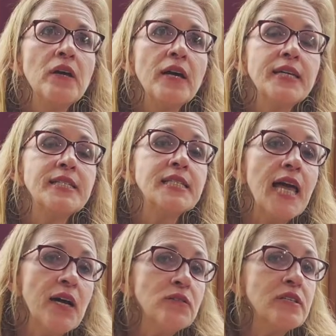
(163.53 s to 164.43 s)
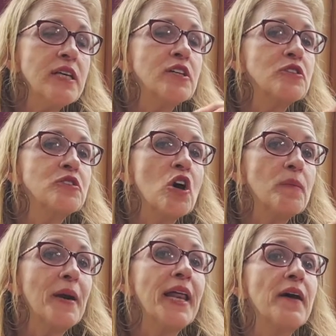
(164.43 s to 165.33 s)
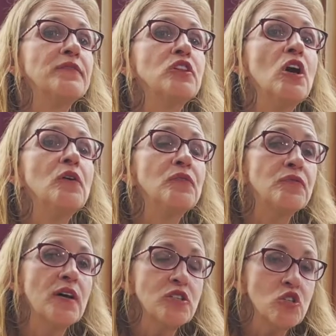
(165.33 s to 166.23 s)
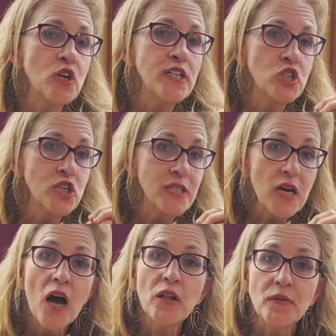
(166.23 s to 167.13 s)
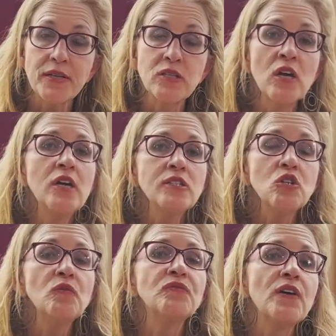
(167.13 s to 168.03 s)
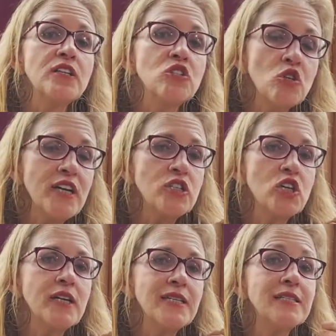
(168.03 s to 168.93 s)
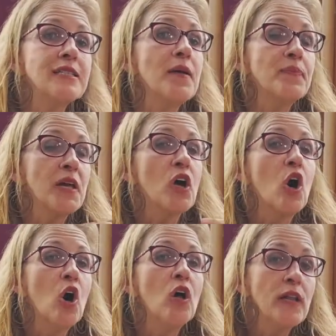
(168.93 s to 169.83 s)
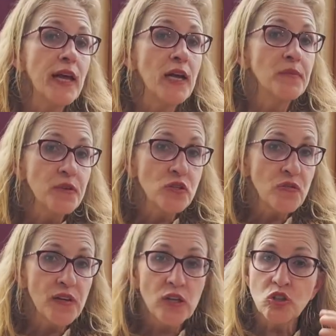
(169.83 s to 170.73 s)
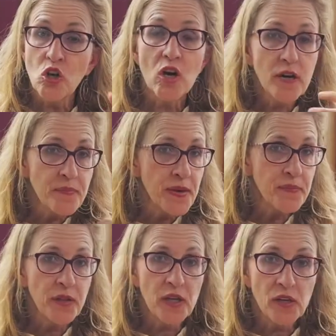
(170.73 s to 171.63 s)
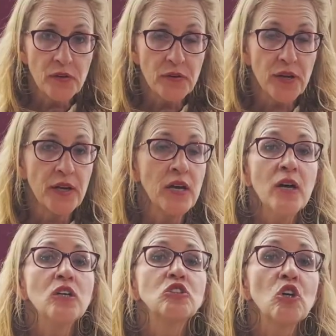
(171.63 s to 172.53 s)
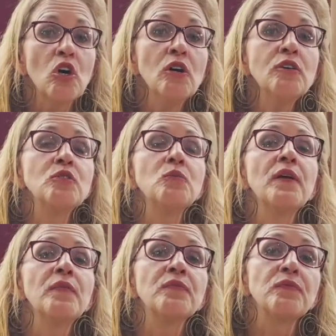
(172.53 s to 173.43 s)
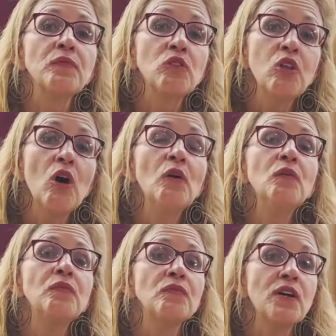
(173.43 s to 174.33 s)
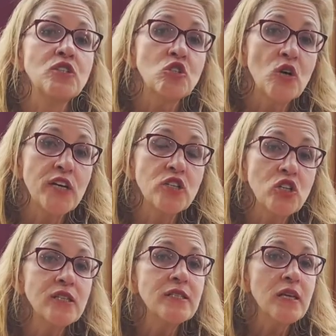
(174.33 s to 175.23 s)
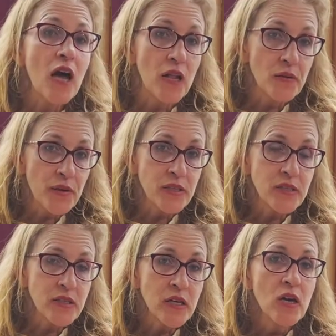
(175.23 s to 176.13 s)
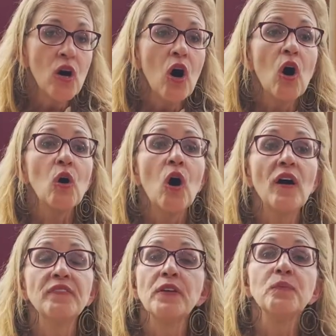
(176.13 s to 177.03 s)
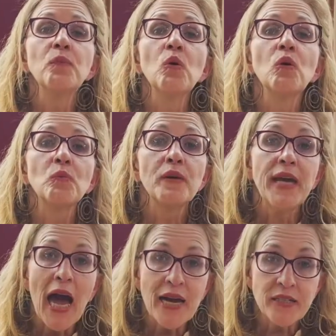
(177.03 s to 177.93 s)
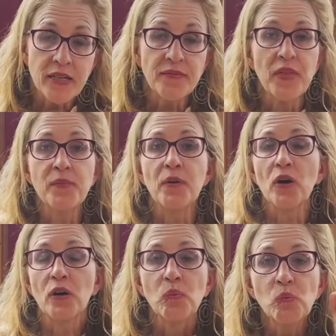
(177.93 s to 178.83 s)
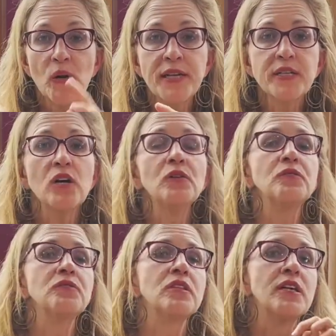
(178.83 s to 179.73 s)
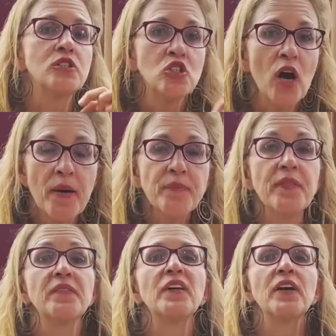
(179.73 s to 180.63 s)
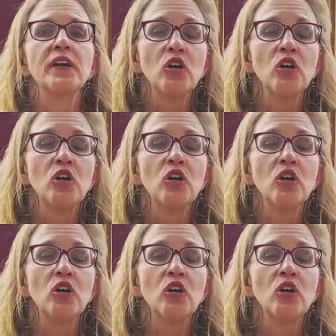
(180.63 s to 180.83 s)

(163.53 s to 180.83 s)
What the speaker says: It sounds like your dog might have low frustration tolerance. So frustration is something all animals feel, dog and people included. Dogs with low frustration tolerance are often more reactive. They bark at windows, they jump, they're very